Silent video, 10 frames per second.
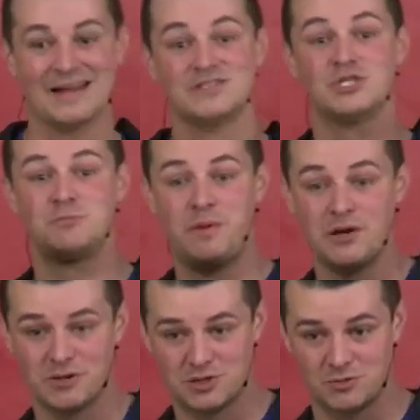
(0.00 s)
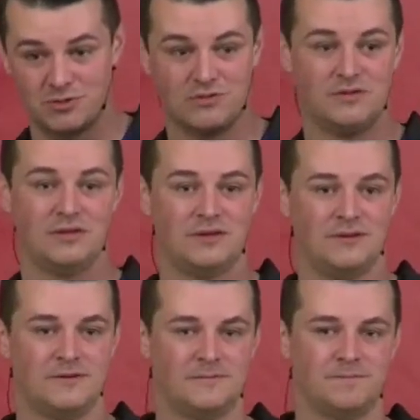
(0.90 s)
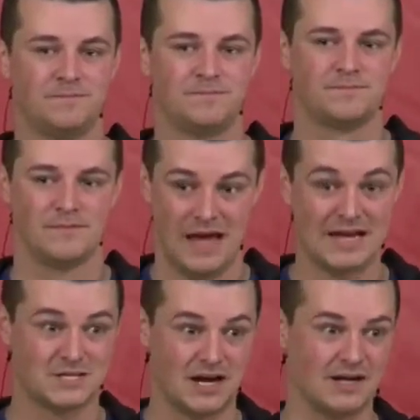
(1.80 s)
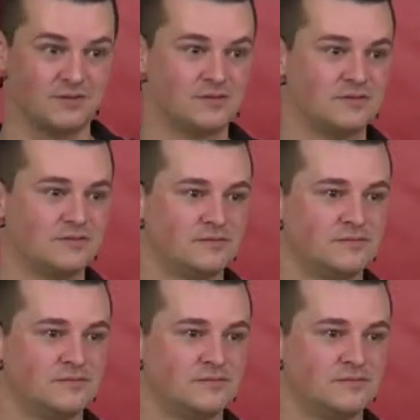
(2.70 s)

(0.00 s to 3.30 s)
and spiritual exiles.